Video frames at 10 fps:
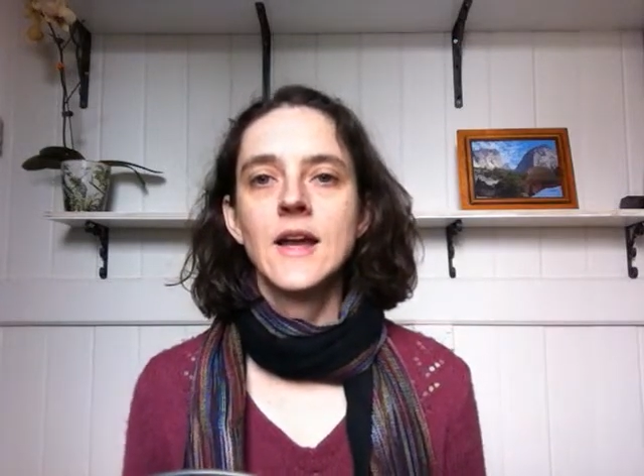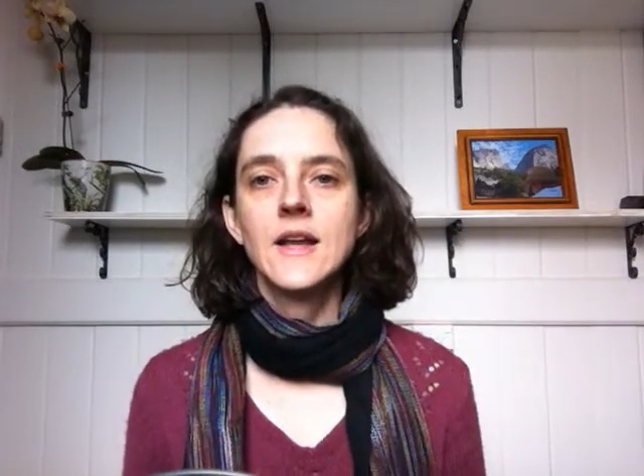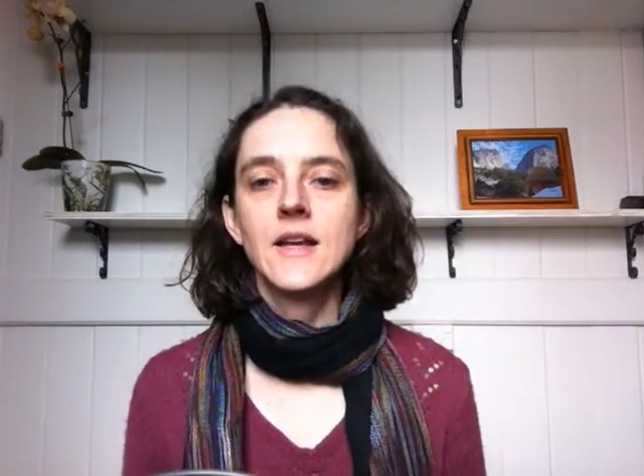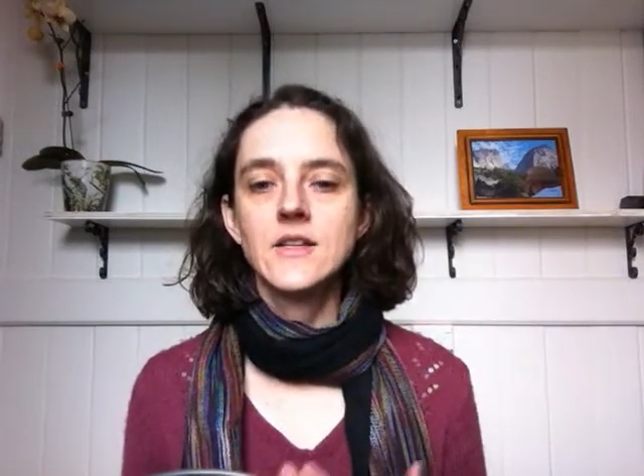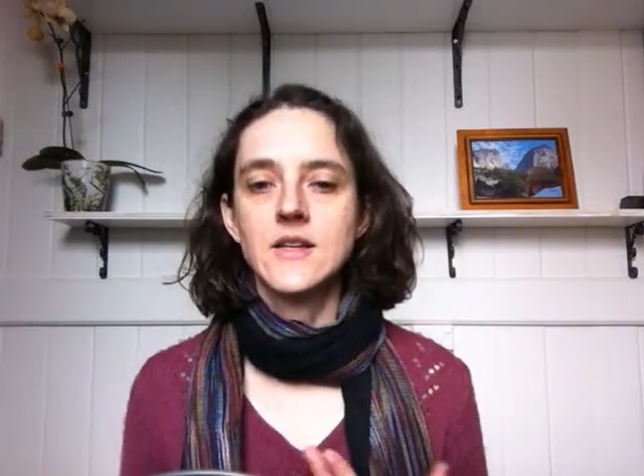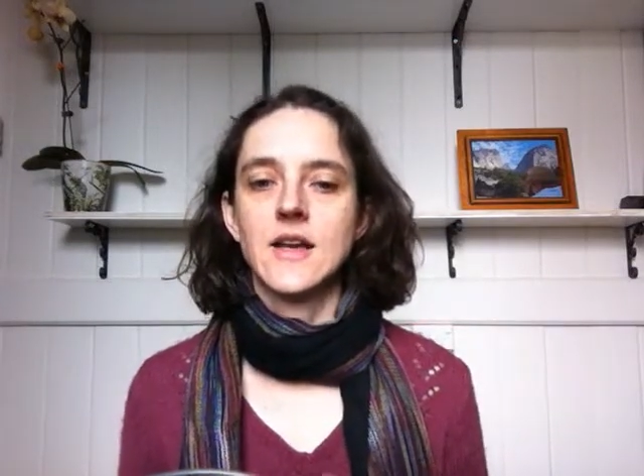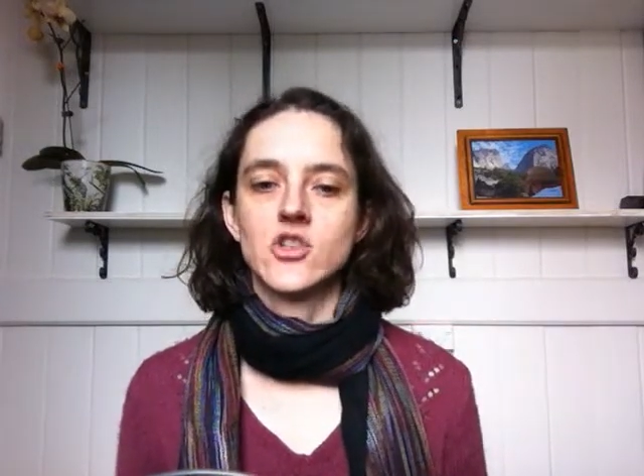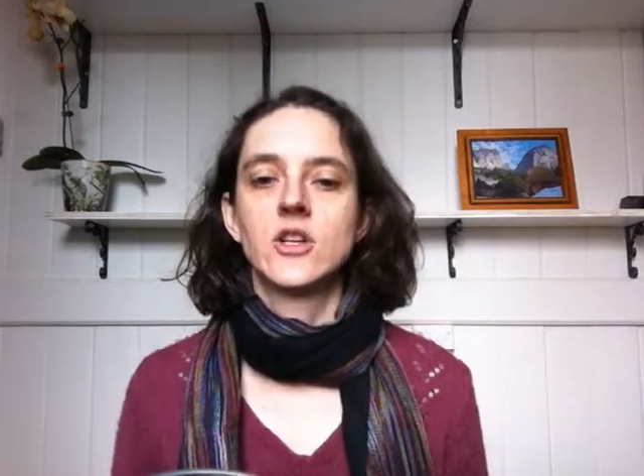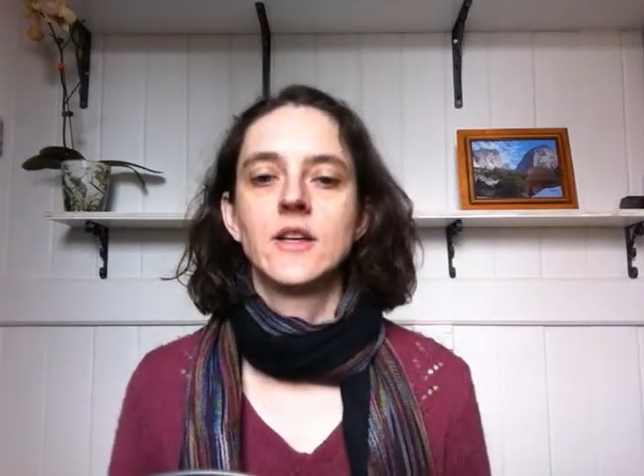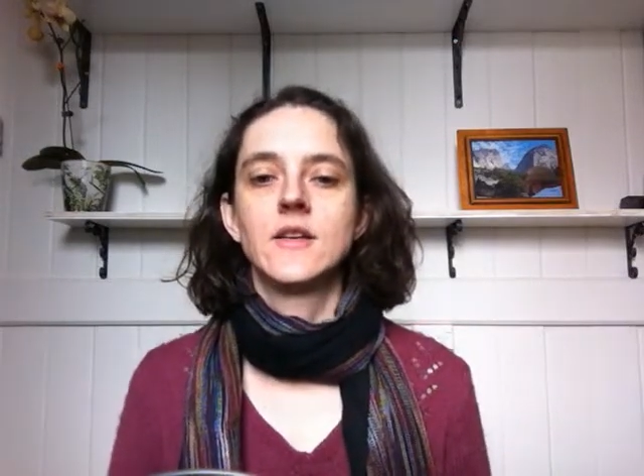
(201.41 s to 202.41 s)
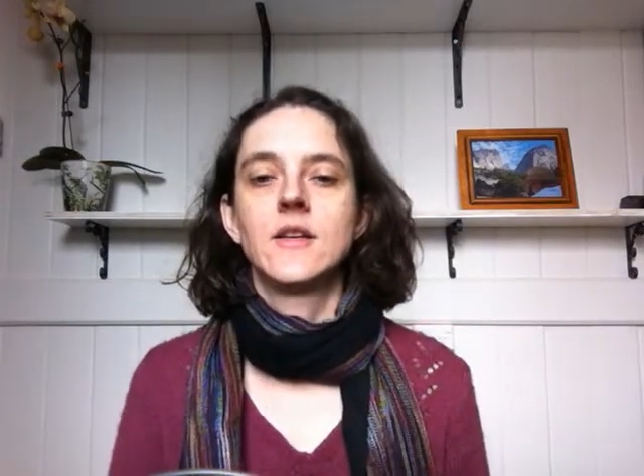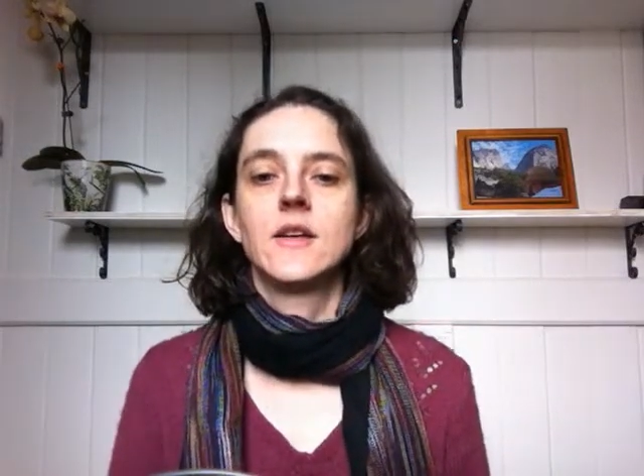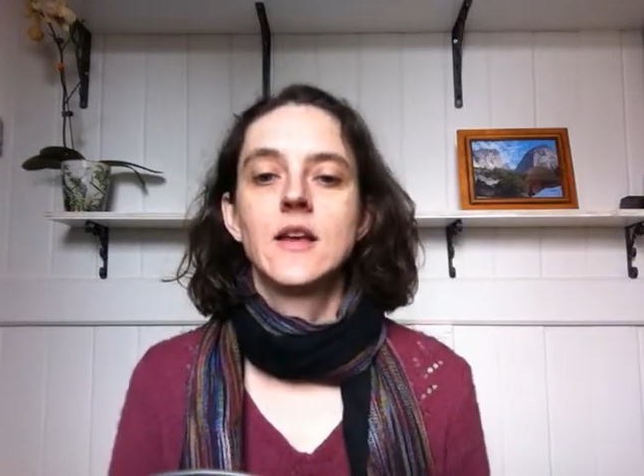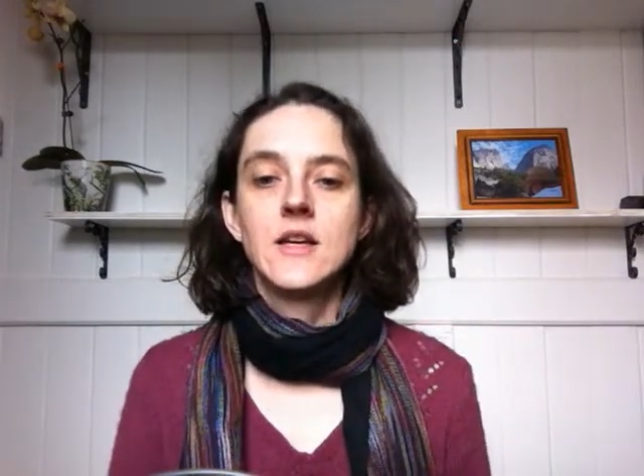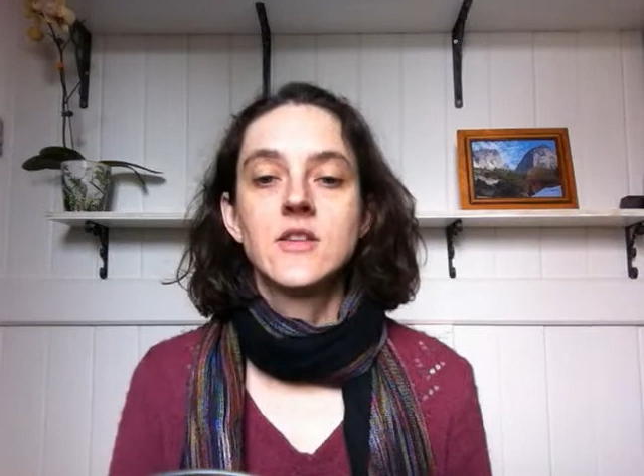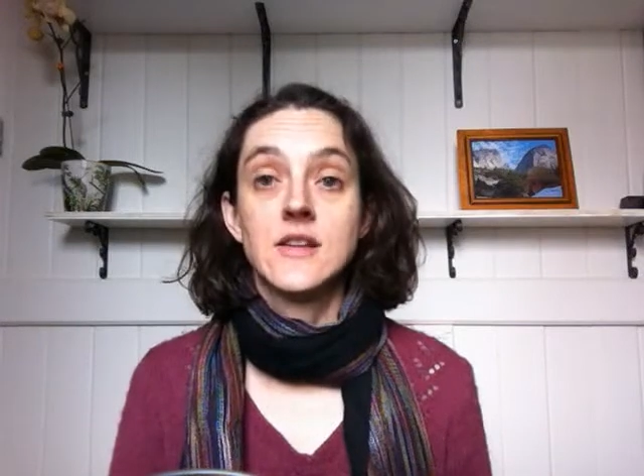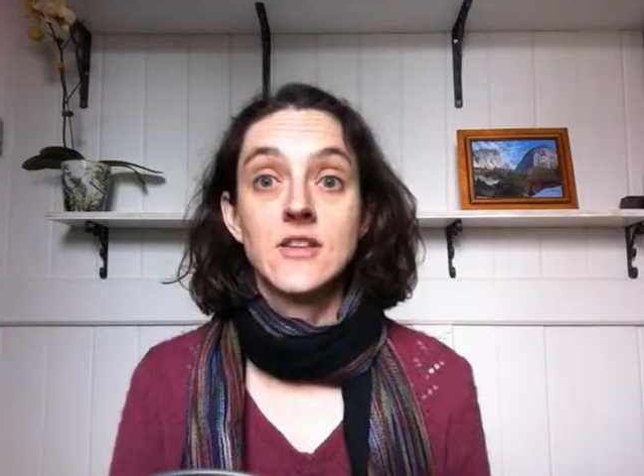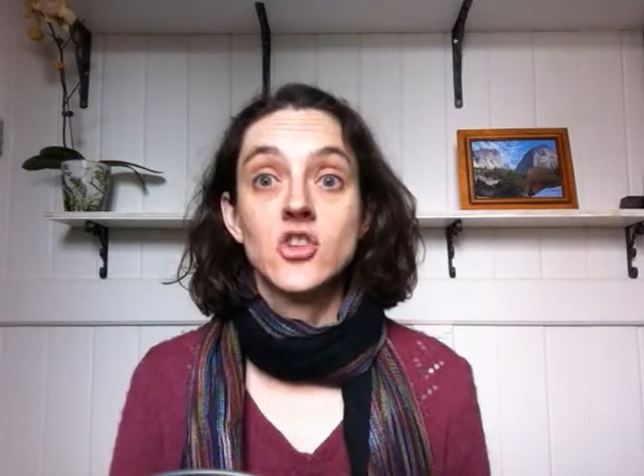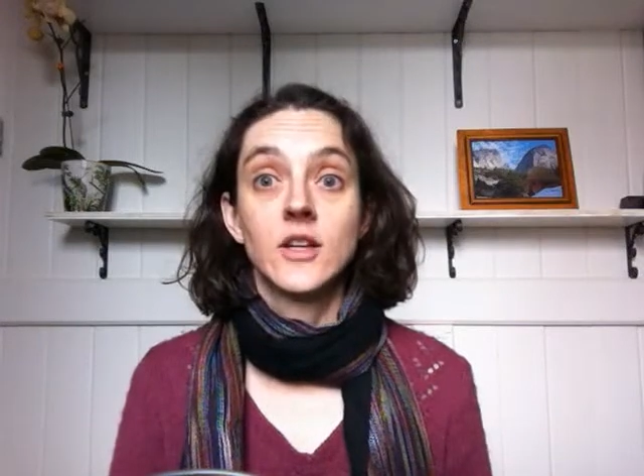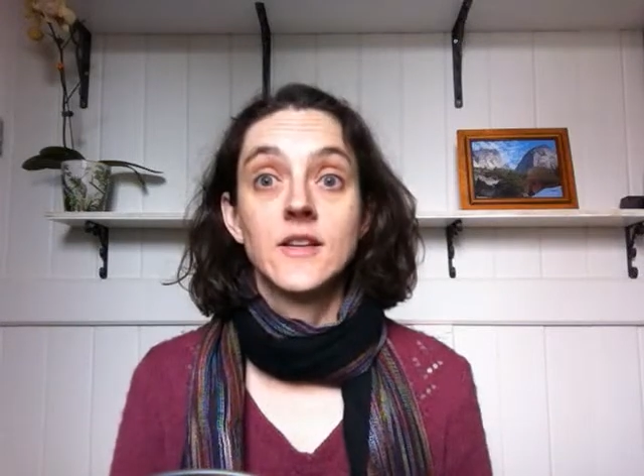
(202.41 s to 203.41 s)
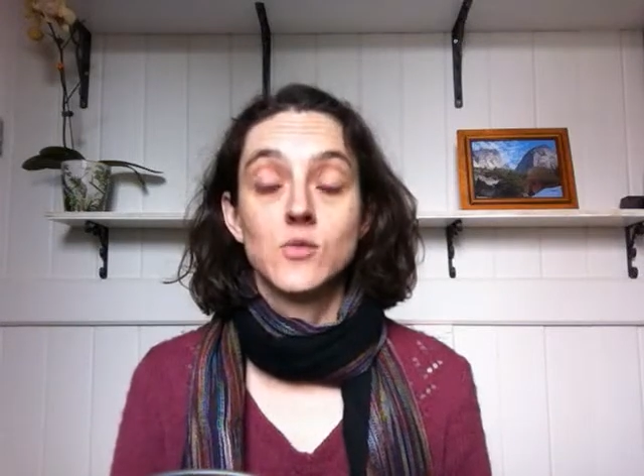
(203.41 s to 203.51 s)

and internationally